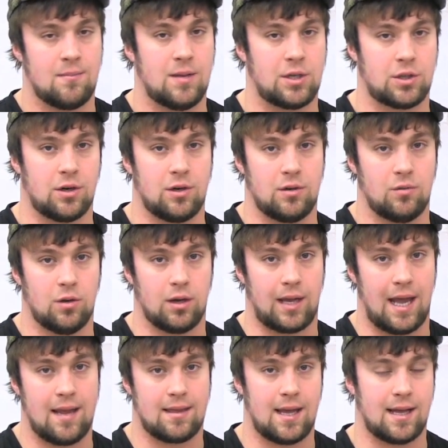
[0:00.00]
Make sure you
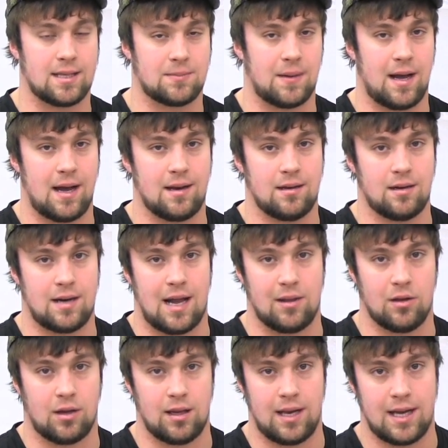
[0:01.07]
look at that spot. You're
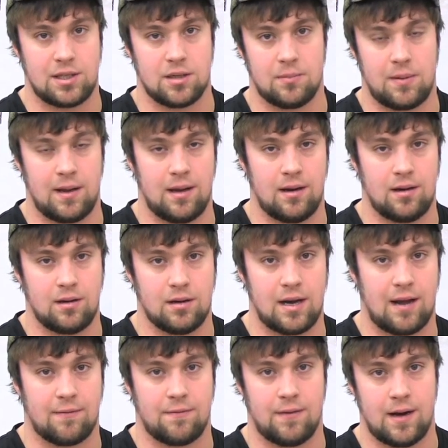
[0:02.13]
not looking at your pin. You're
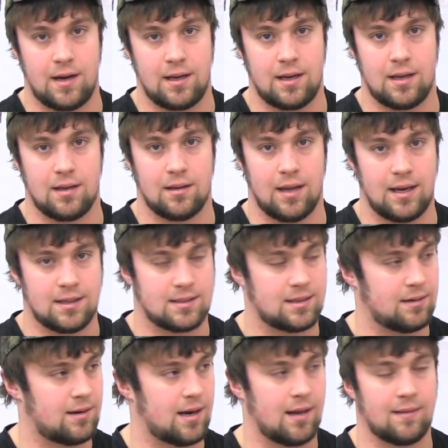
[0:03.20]
not fighting it. Let it
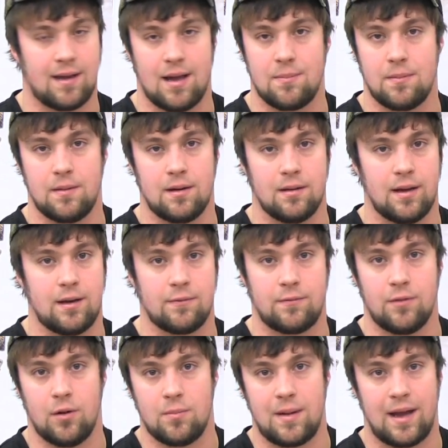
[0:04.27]
sit right on top of there. Let it
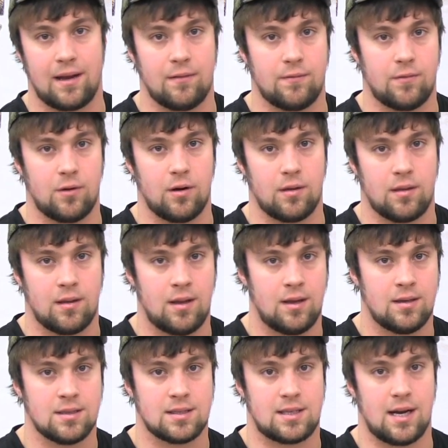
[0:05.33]
float back and forth.
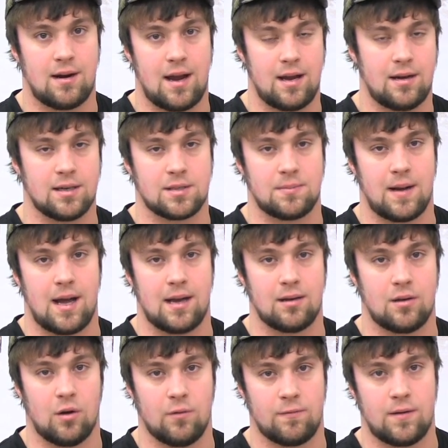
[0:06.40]
Stare at your
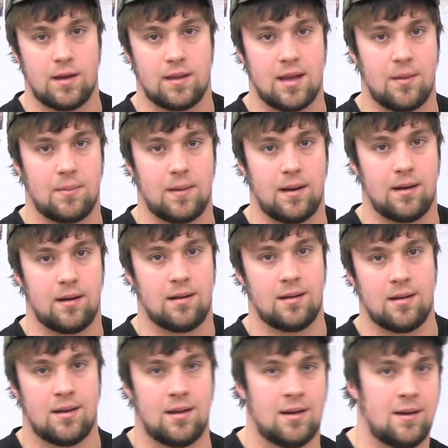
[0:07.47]
spot. Don't fight that pin.
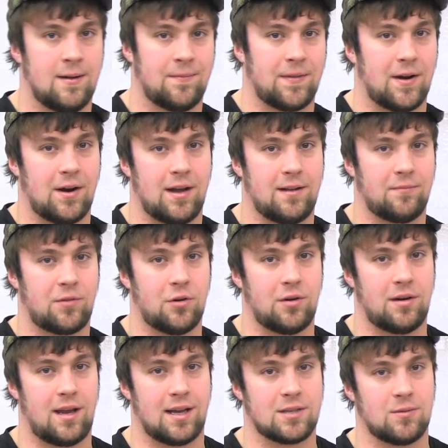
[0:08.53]
All right, tune
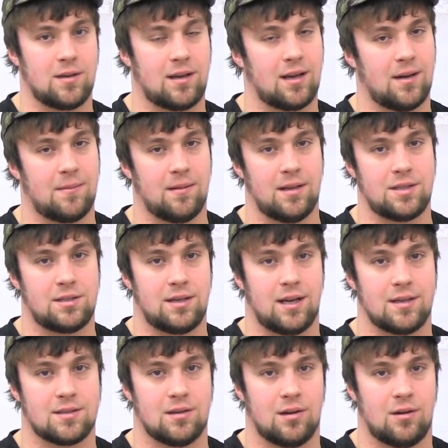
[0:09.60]
in next week. I'm going to let you
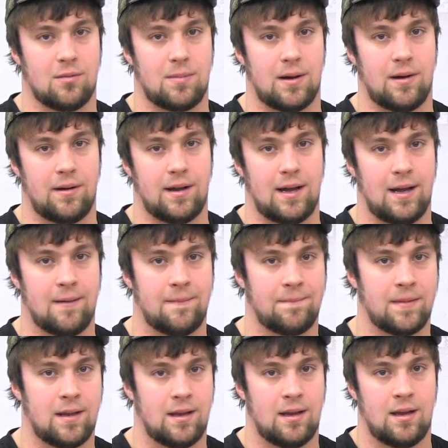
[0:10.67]
guys know about
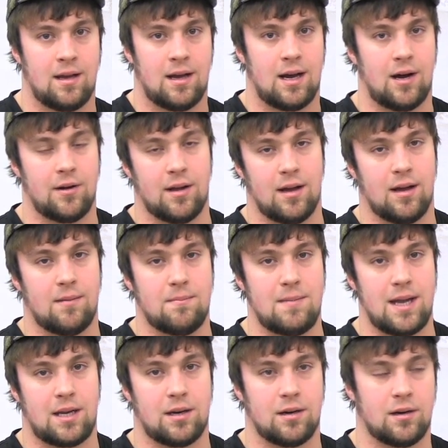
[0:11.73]
how
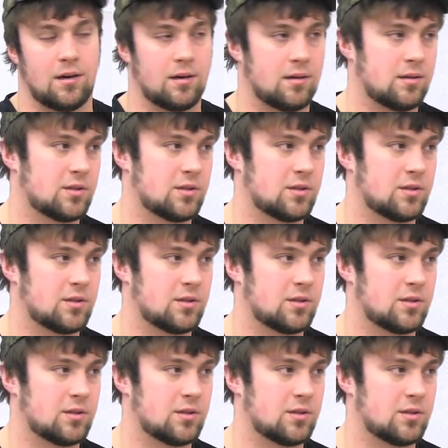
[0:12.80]
to